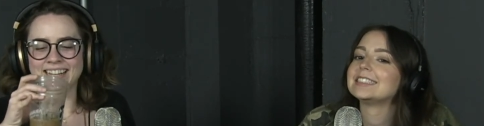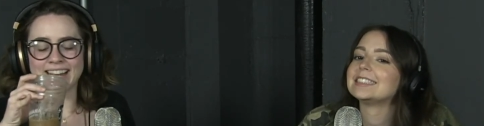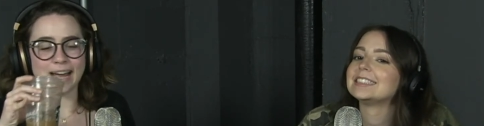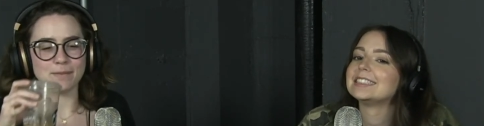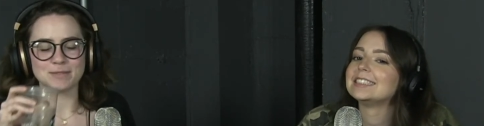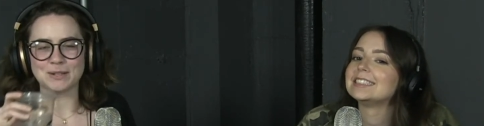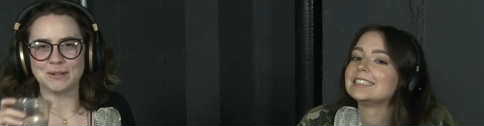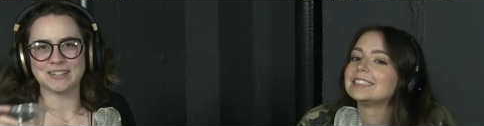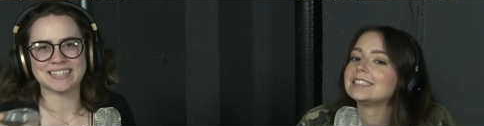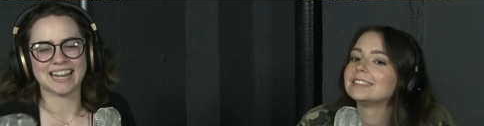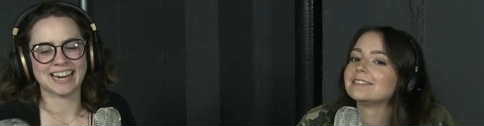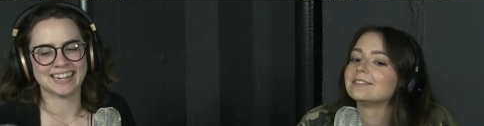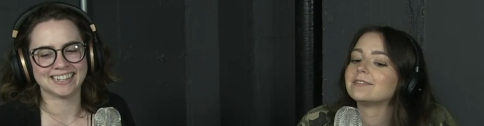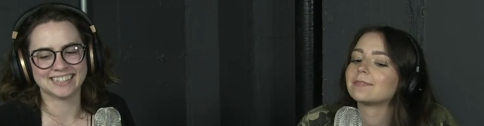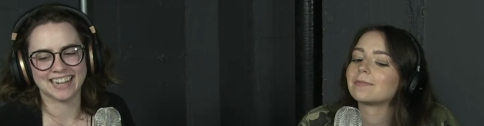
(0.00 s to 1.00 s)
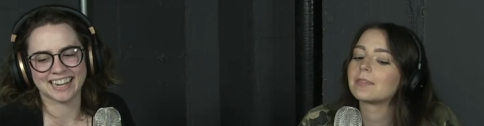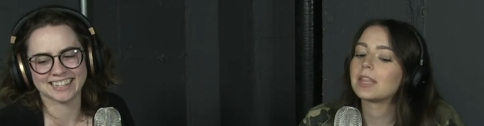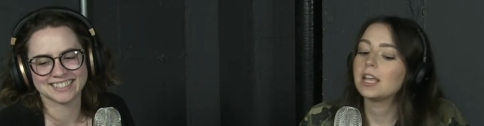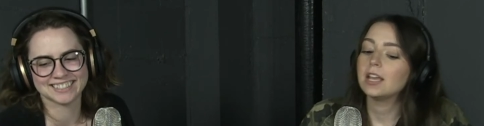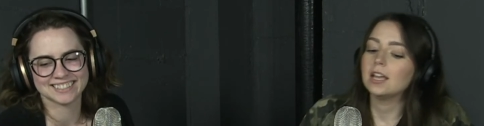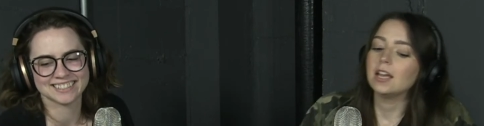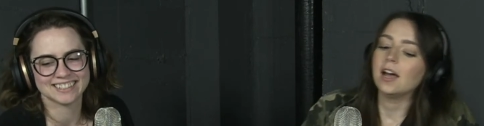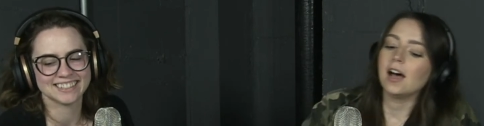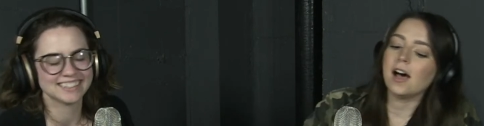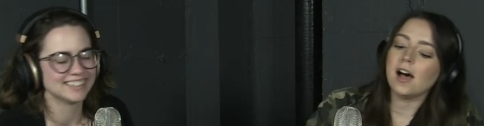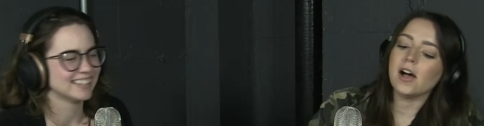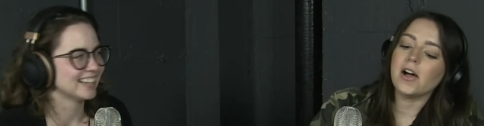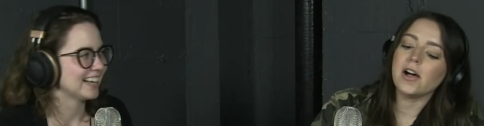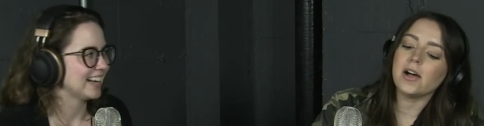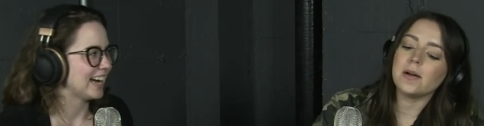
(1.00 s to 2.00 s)
Speaker 1: I'm so excited, guys.
Speaker 2: Um,
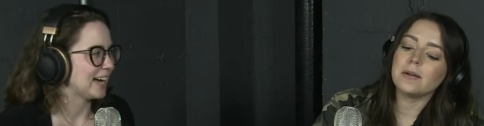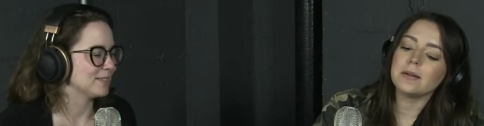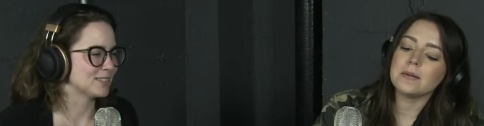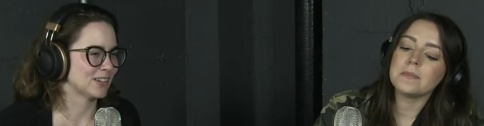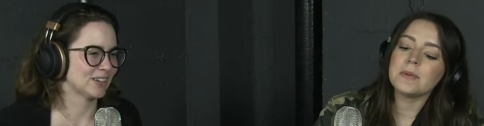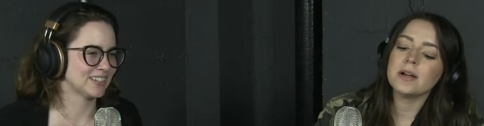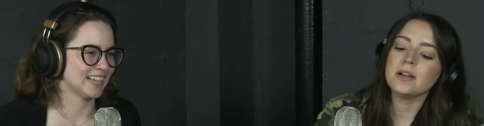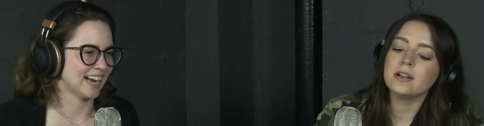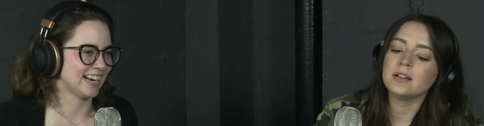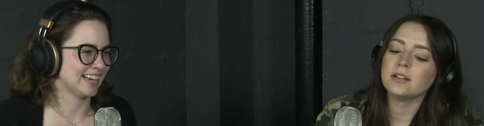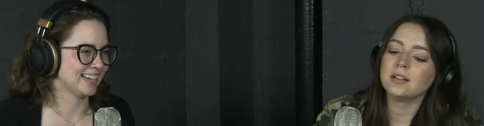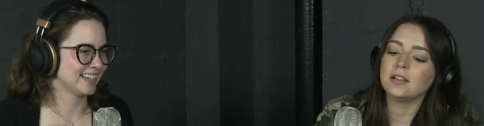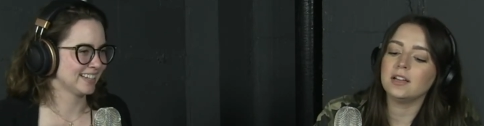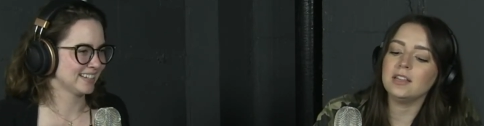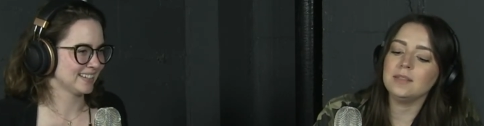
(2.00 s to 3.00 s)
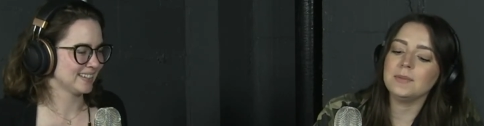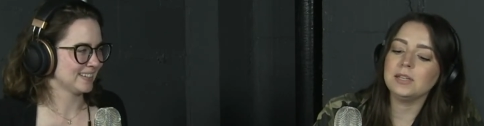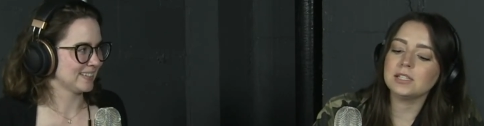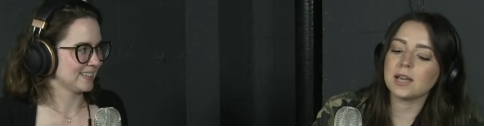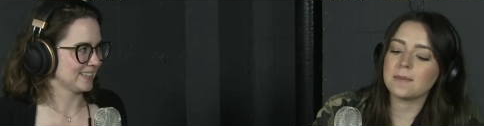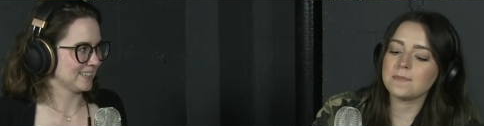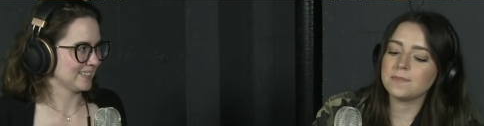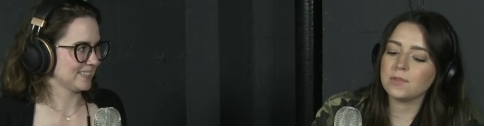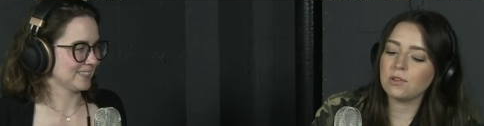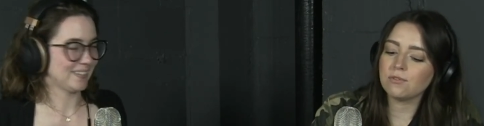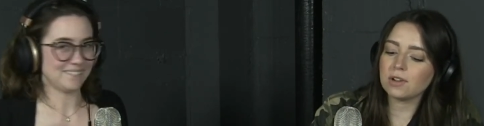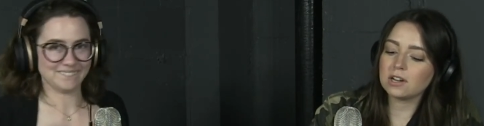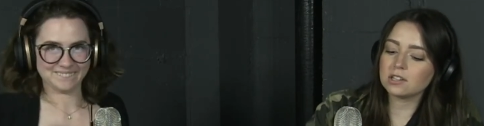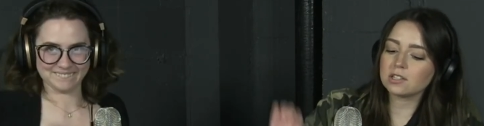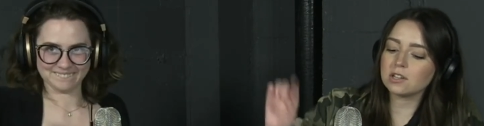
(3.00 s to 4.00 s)
I'm so excited. In the meantime, you can
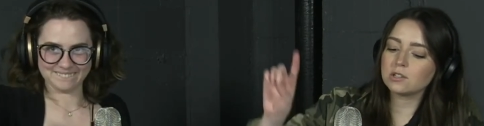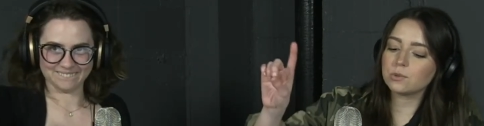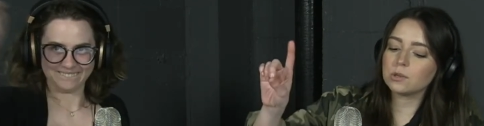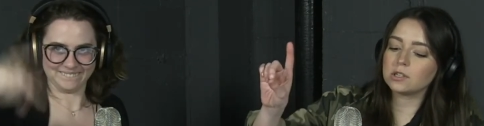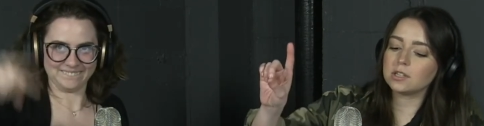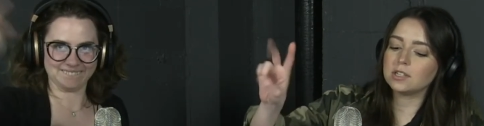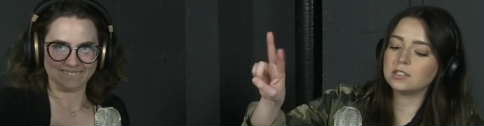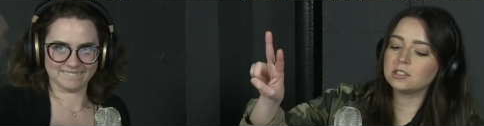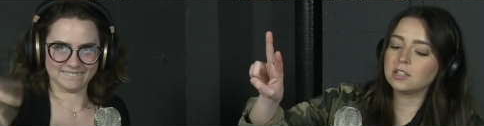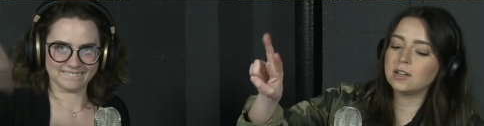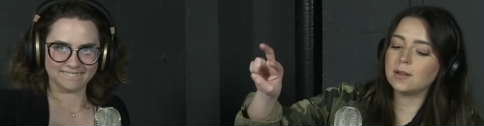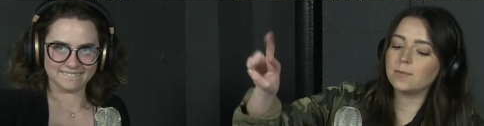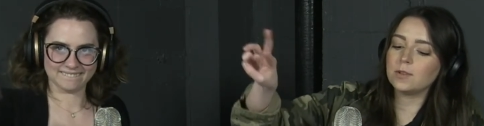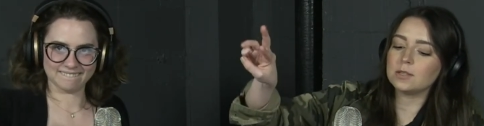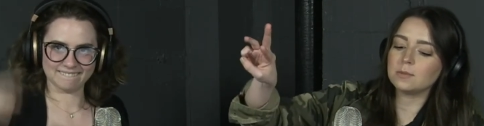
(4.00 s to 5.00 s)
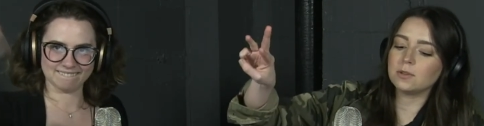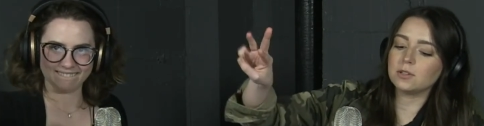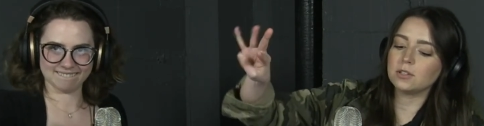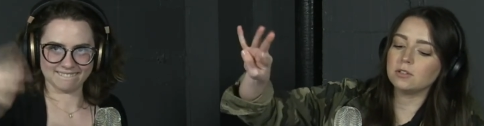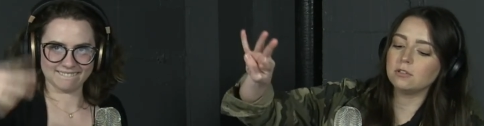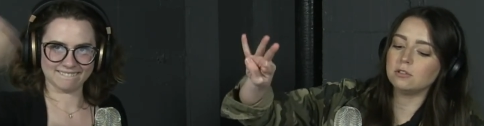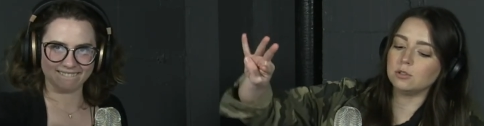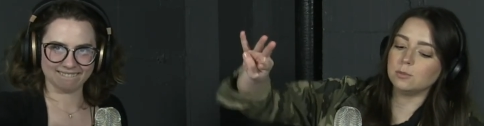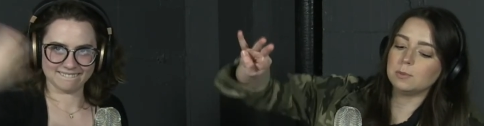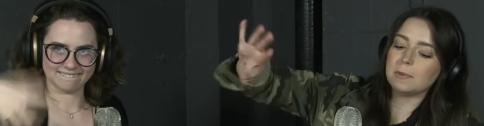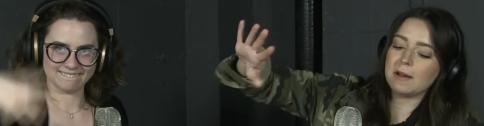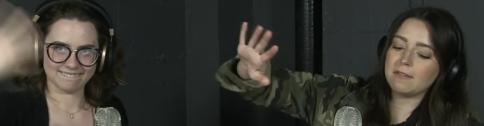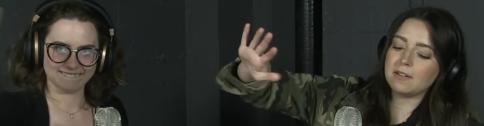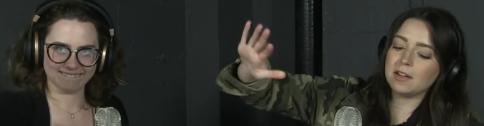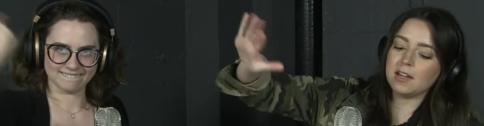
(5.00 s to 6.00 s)
find us on Twitter, Instagram, Facebook, YouTube,
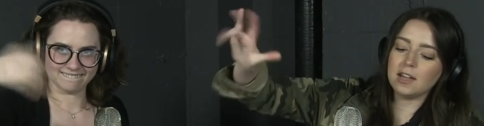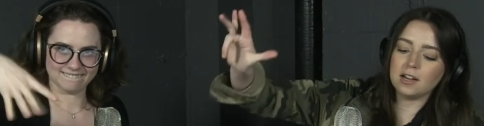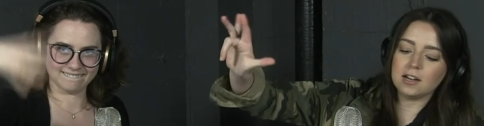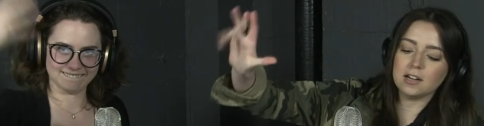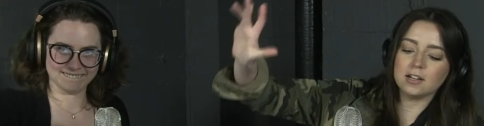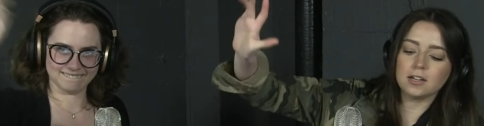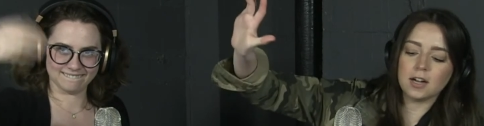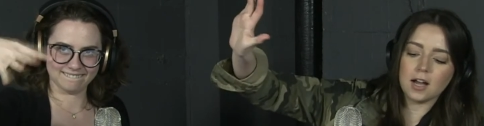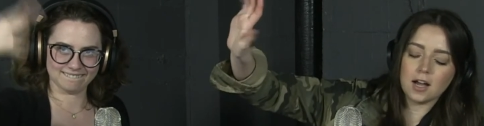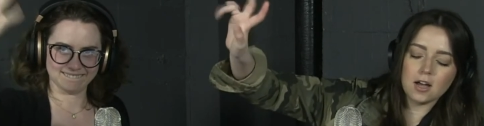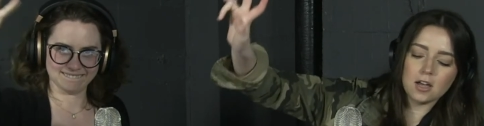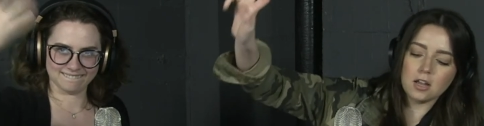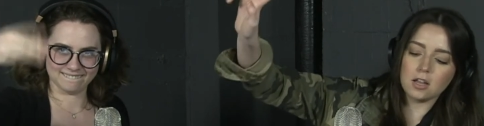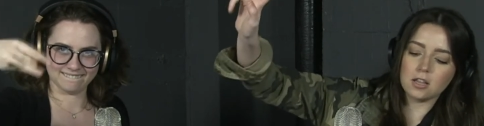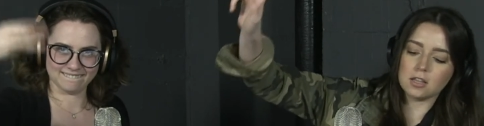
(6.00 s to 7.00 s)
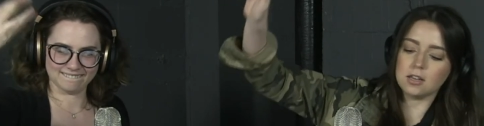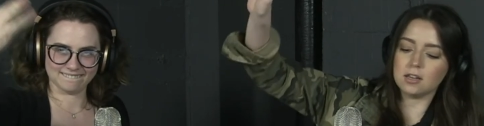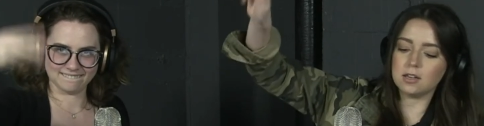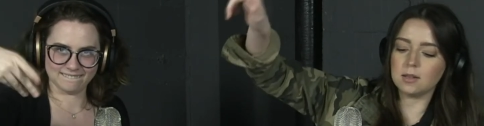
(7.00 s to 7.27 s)
Spotify, Anchor, all of the